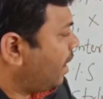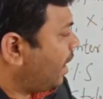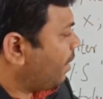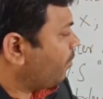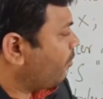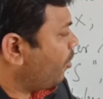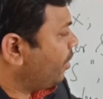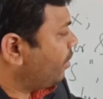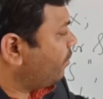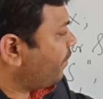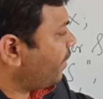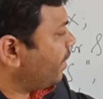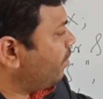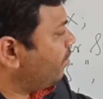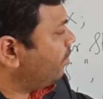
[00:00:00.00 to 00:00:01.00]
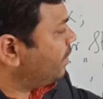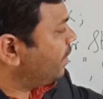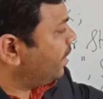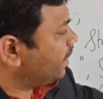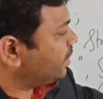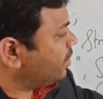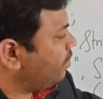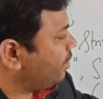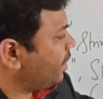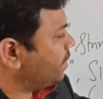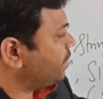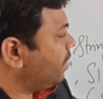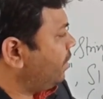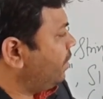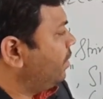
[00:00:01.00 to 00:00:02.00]
I am going to find out the next
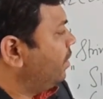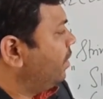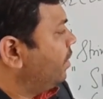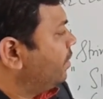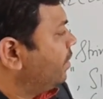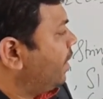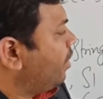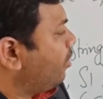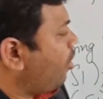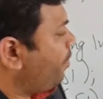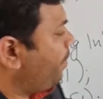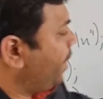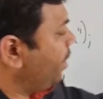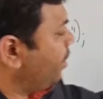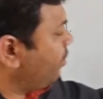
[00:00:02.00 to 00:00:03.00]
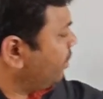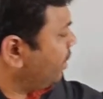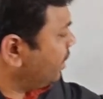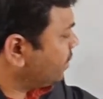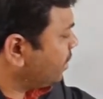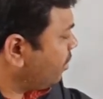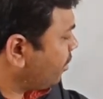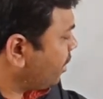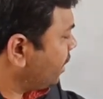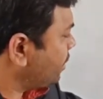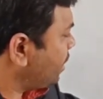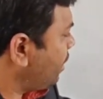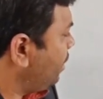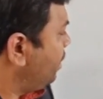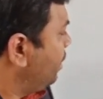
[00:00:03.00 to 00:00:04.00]
location, then copy into this
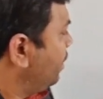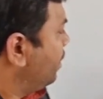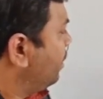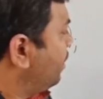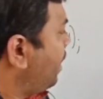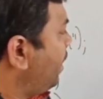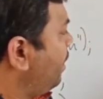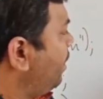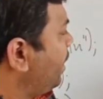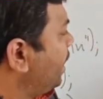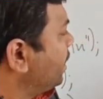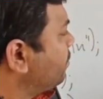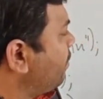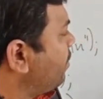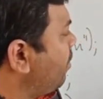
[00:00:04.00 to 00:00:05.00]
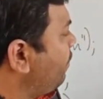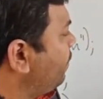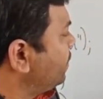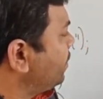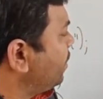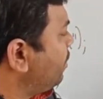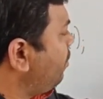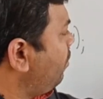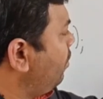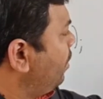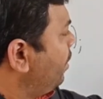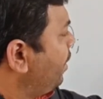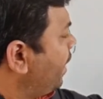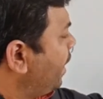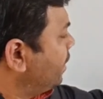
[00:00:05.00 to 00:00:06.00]
location, then S1 of
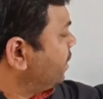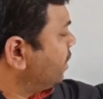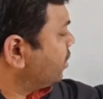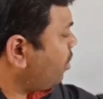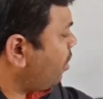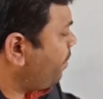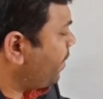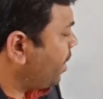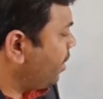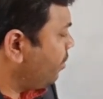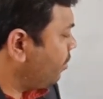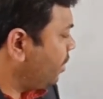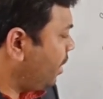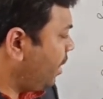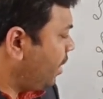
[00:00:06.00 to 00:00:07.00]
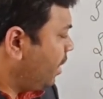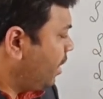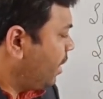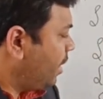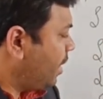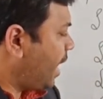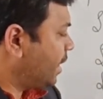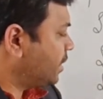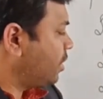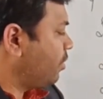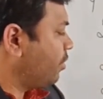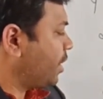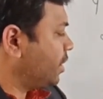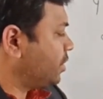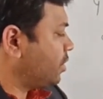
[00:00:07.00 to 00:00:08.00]
0, H is copied into the last
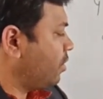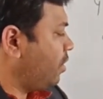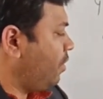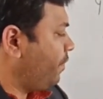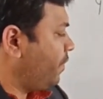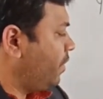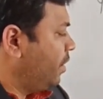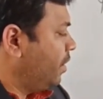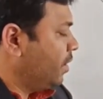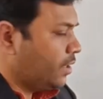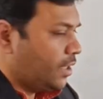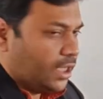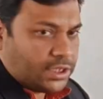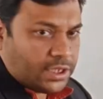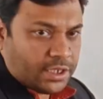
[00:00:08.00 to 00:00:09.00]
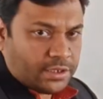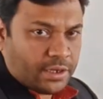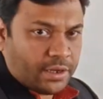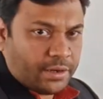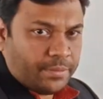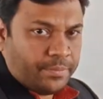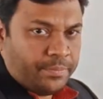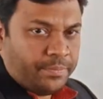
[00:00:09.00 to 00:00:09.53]
location of this here.